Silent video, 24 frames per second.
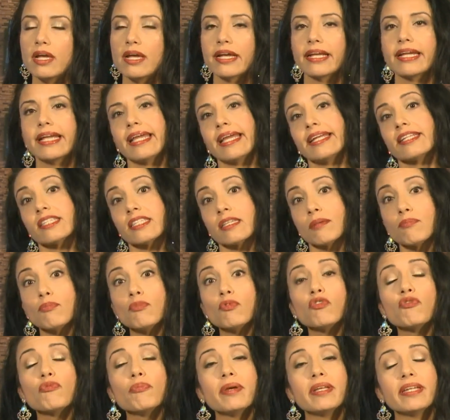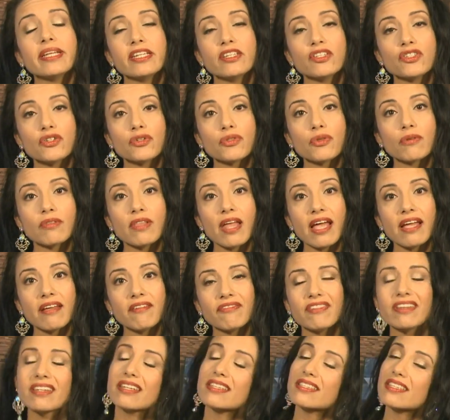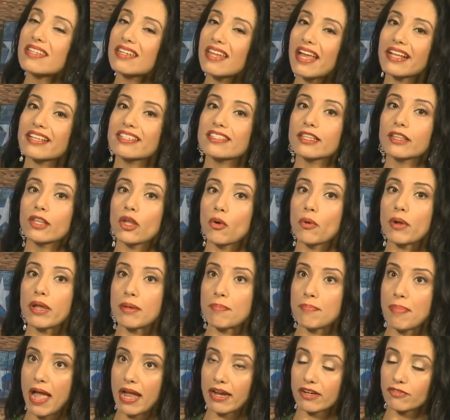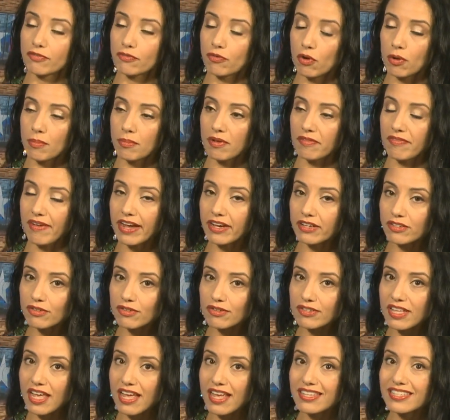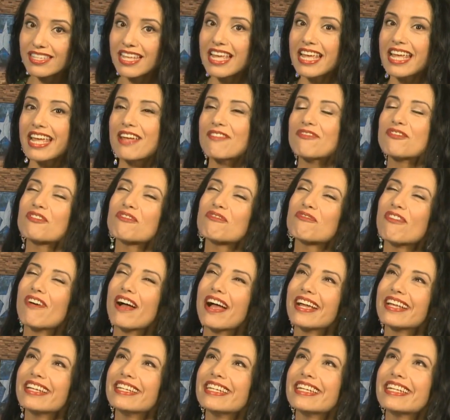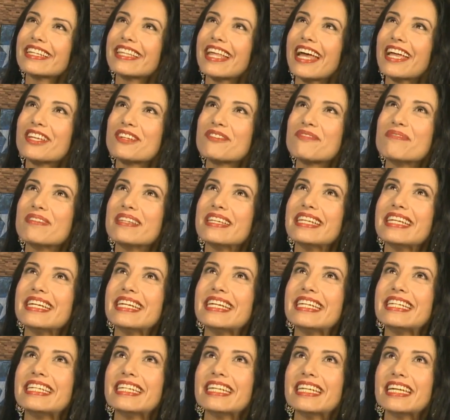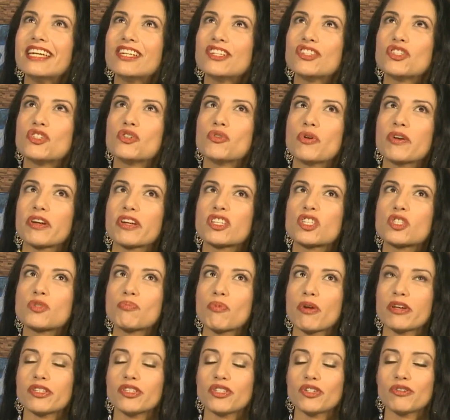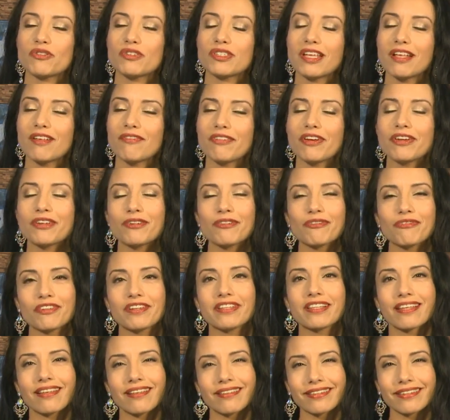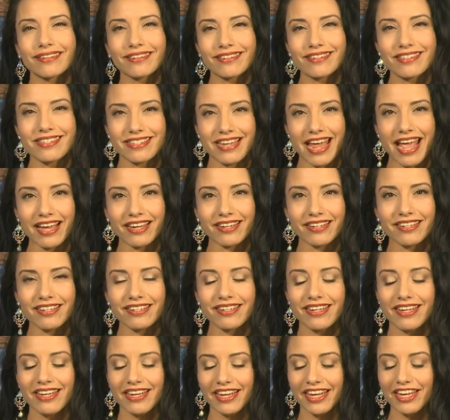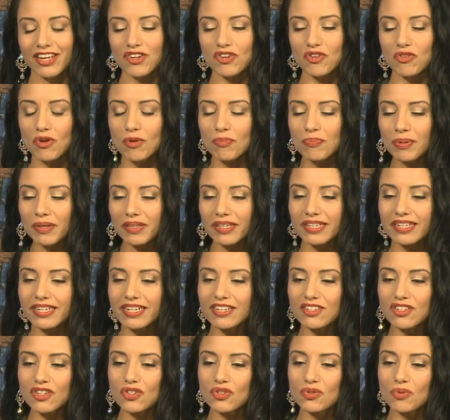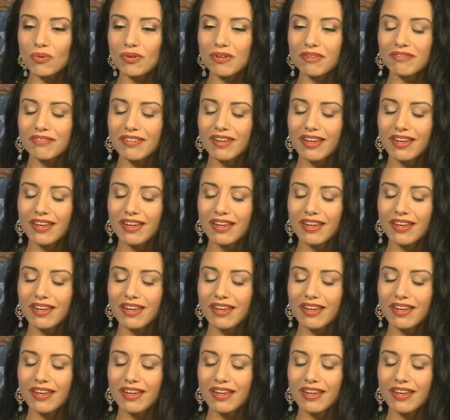get some movement into their life, it is a nice low impact form of exercise. If you're finding that you need to express yourself and you're feeling a little stagnant in your ability to sort of